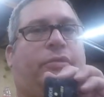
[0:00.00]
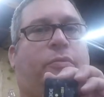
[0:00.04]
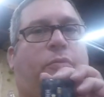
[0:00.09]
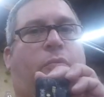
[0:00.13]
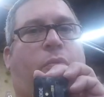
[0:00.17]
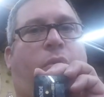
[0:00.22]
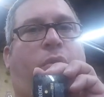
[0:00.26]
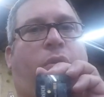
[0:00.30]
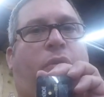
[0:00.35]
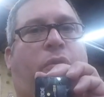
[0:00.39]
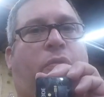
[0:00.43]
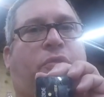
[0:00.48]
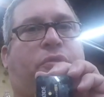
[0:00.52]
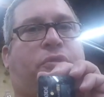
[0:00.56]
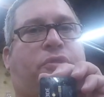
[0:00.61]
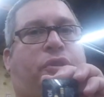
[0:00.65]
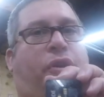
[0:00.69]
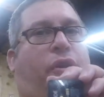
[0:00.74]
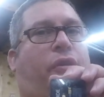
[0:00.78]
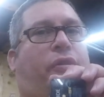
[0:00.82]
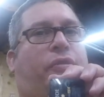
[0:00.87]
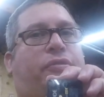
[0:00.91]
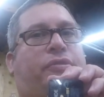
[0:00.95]
won't hold a
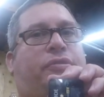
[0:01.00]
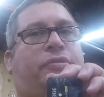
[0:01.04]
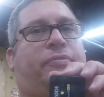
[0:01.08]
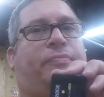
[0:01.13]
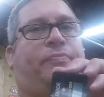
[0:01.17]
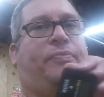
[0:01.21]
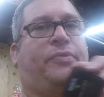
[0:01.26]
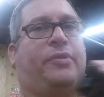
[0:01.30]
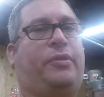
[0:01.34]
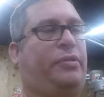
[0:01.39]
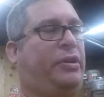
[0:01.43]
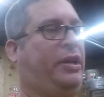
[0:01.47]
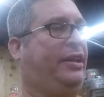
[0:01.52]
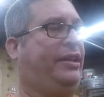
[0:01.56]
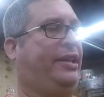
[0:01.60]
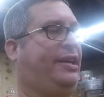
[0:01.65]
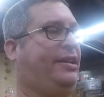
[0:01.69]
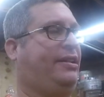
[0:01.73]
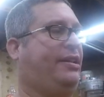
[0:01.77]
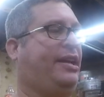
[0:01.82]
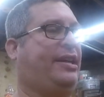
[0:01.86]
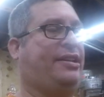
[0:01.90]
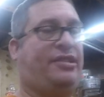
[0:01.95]
charge. Okay,
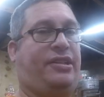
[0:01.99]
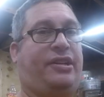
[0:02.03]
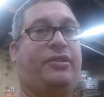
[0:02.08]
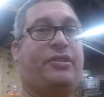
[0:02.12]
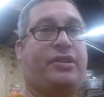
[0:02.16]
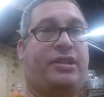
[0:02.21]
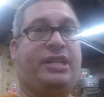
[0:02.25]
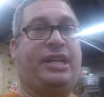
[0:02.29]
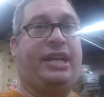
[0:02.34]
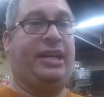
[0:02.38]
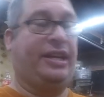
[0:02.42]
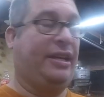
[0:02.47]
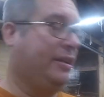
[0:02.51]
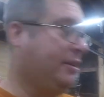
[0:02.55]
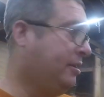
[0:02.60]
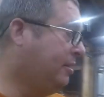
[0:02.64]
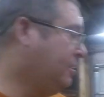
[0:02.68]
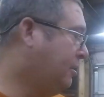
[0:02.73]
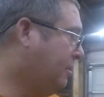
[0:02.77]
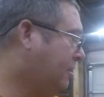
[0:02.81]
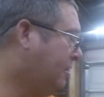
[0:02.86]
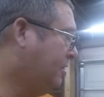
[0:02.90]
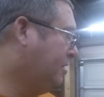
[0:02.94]
that, that's irritating.
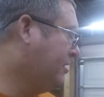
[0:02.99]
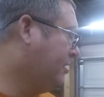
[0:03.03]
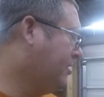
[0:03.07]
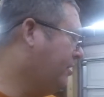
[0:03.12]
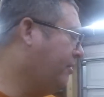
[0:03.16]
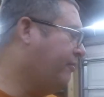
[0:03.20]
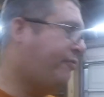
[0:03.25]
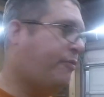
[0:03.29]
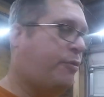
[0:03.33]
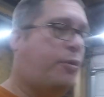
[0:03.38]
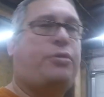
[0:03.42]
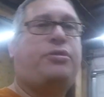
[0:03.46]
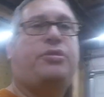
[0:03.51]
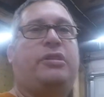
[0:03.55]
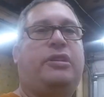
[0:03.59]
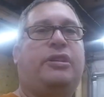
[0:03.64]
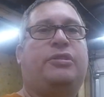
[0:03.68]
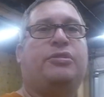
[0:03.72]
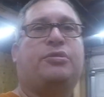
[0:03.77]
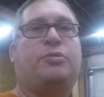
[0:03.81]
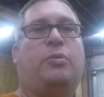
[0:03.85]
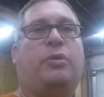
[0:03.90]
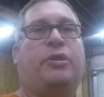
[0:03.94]
Yeah, fortunately
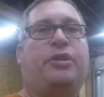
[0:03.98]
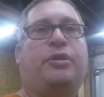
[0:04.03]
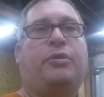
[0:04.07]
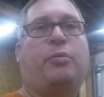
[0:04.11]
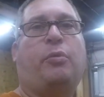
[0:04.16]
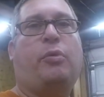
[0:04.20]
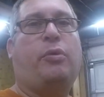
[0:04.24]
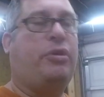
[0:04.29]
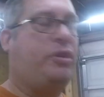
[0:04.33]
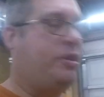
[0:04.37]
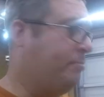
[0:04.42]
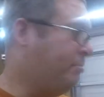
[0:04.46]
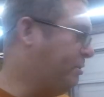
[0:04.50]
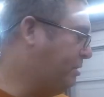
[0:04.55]
it's a one-year warranty, but